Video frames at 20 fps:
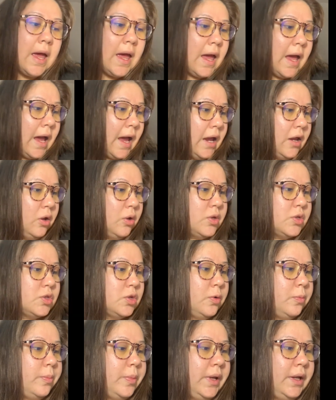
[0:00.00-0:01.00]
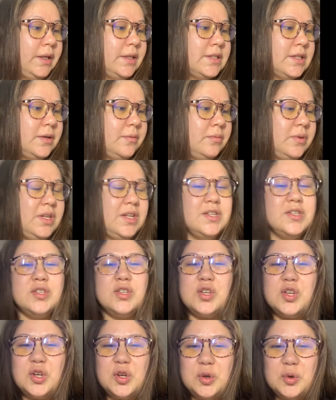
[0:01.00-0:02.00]
I also picked up these
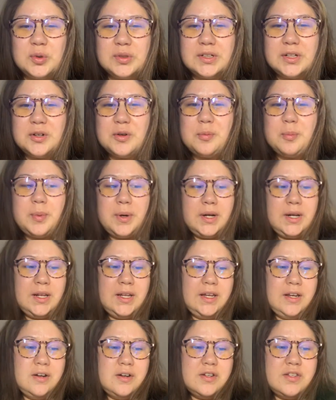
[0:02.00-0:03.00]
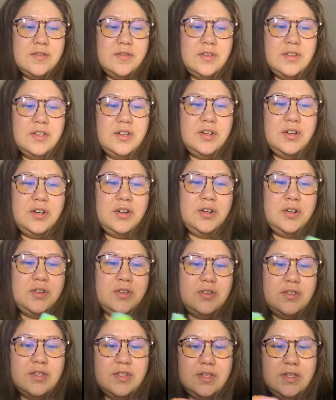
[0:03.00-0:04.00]
cute little bunny ears for the
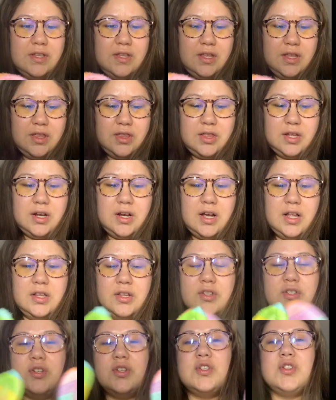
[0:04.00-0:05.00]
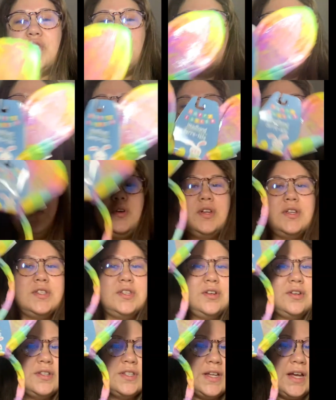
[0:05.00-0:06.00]
girls. The colors are so cute because
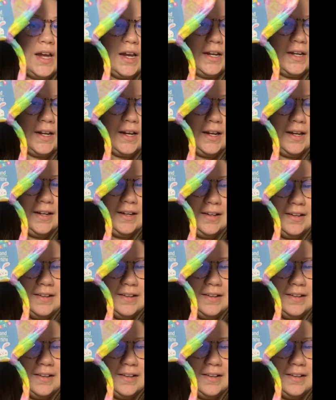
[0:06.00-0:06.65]
they're tie-dye.